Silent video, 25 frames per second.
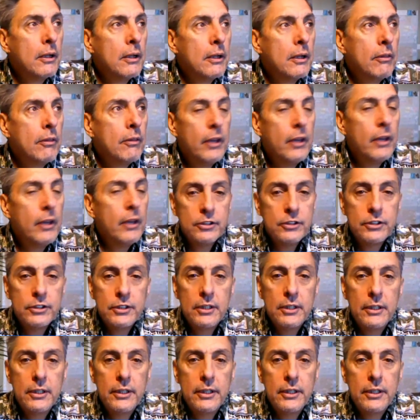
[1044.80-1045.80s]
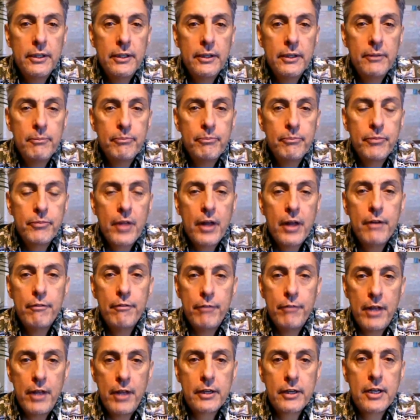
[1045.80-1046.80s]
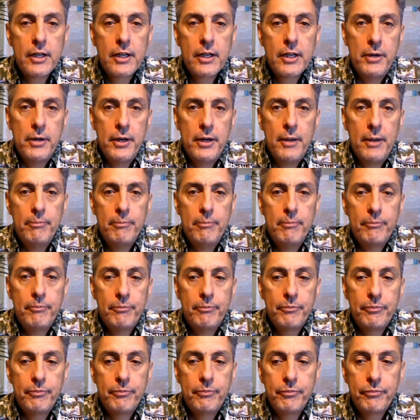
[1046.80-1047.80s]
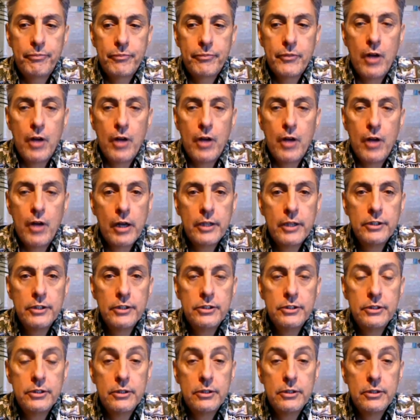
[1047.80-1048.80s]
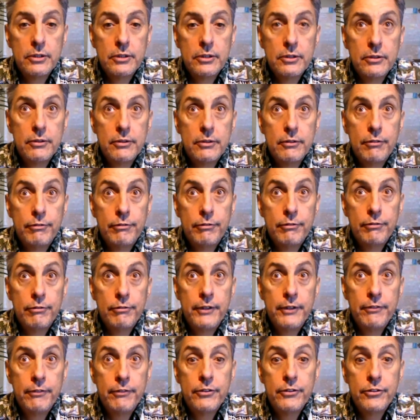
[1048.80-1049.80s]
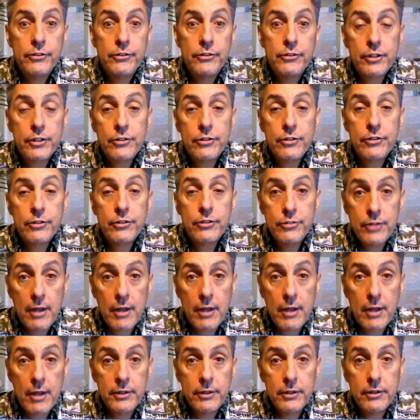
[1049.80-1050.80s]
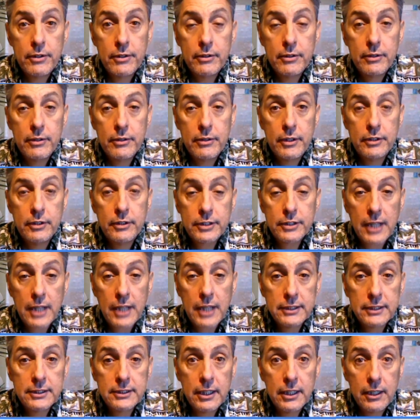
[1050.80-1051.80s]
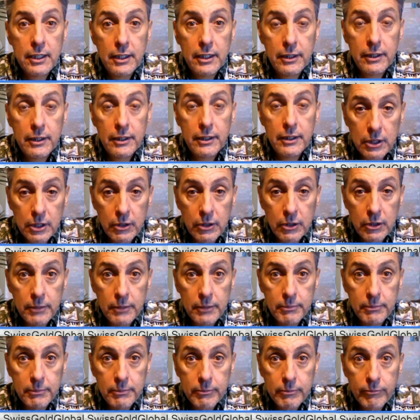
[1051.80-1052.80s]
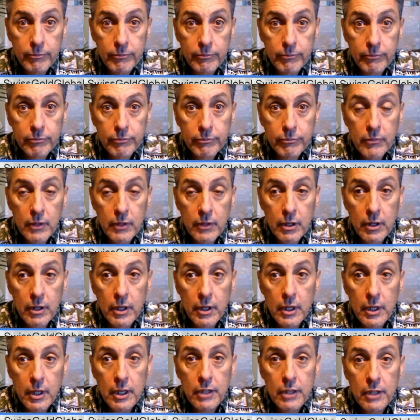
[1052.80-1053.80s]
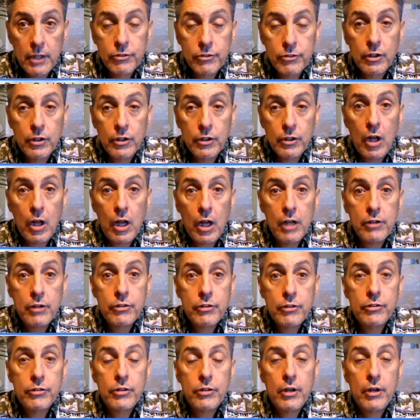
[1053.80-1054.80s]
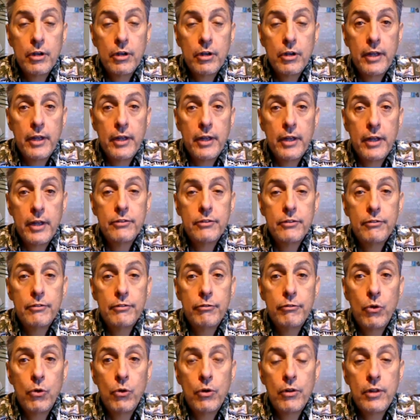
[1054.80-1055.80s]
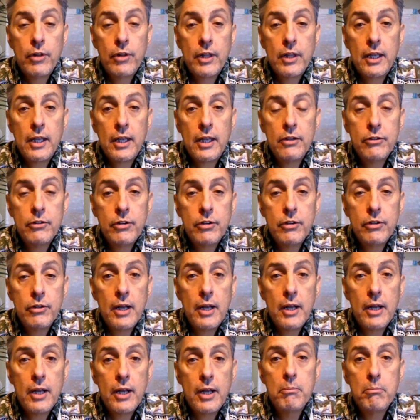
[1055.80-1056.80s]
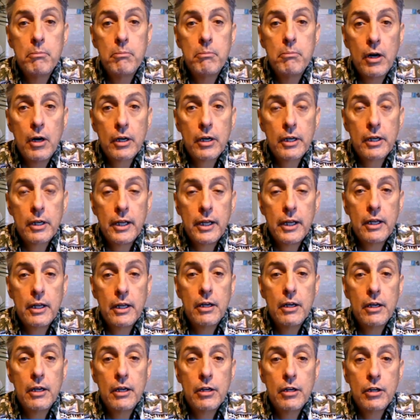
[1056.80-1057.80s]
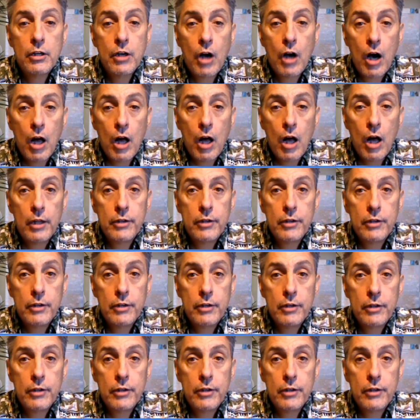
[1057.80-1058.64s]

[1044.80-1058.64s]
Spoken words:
there's an event coming up August 5th, 6th, and 7th in Scottsdale, Arizona. It's the launch event for the Internet Marketing College.